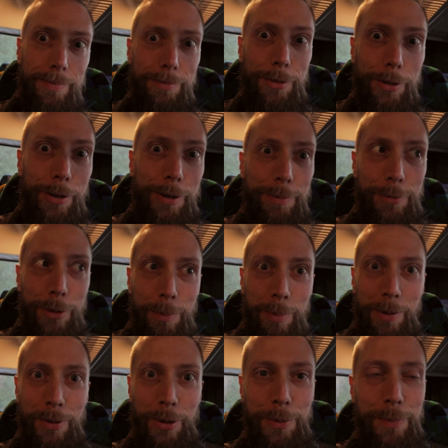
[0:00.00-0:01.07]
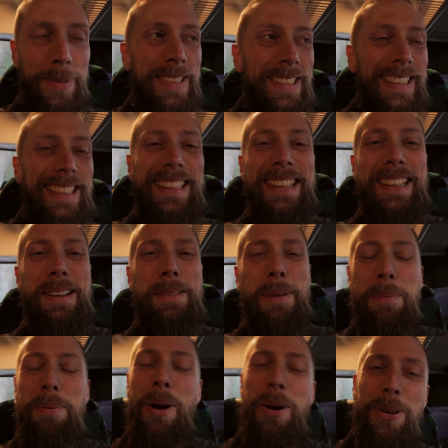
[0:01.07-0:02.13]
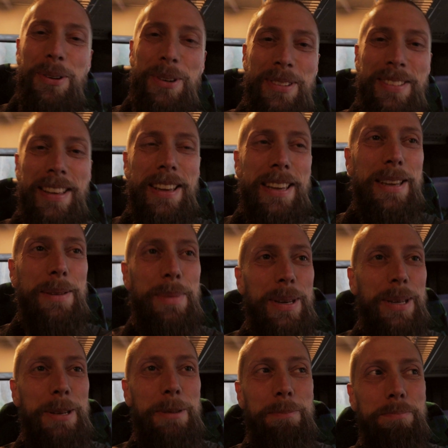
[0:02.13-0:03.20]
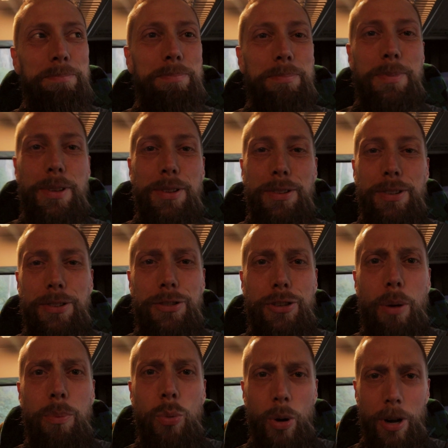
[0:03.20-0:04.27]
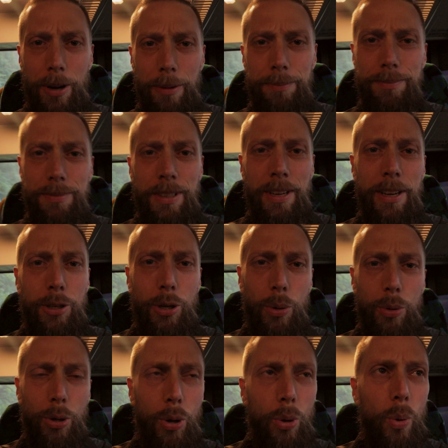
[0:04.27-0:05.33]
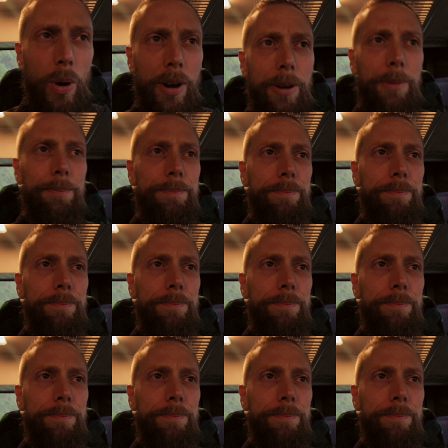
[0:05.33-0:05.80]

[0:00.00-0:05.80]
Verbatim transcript: Sorry, dropped my phone. My partner is taking me somewhere, and I don't know where.